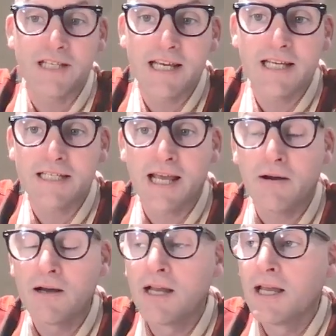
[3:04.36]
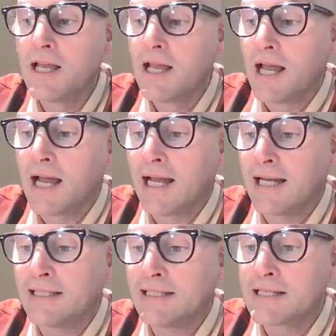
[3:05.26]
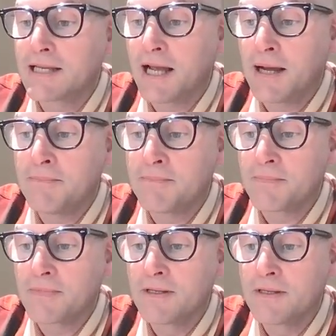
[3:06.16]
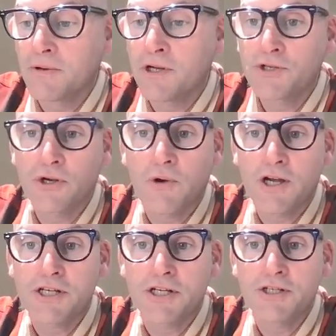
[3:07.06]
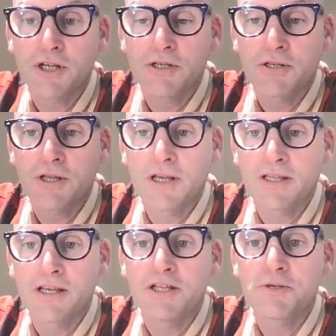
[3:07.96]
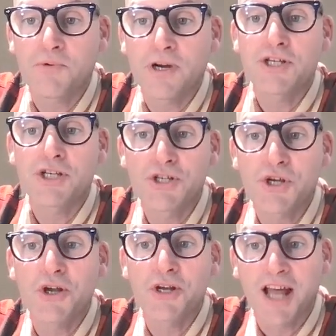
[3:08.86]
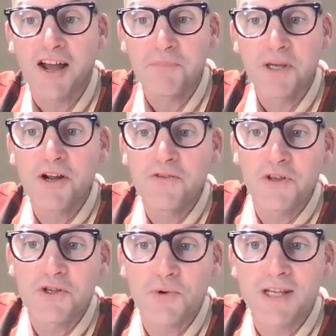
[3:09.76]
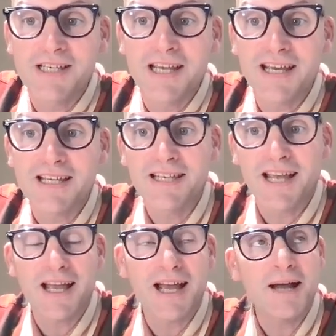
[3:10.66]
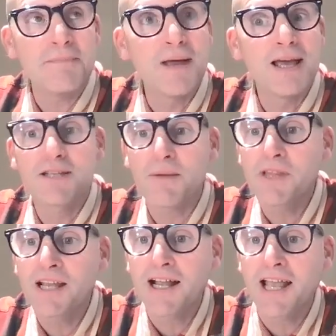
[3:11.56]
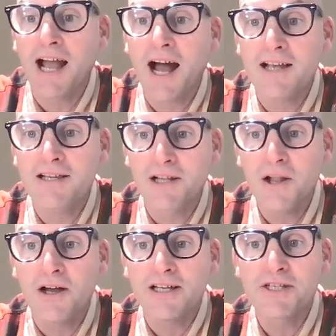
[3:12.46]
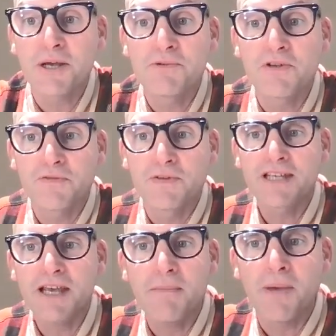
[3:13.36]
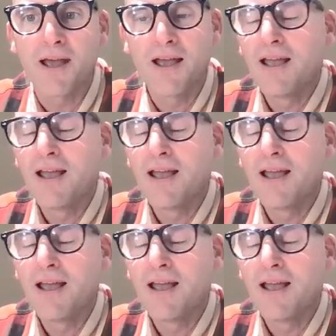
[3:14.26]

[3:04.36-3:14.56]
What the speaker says: years now. And to answer your question, in terms of the inspiration journey that I've been over those 20 years, it's something I get asked a lot in terms of Tim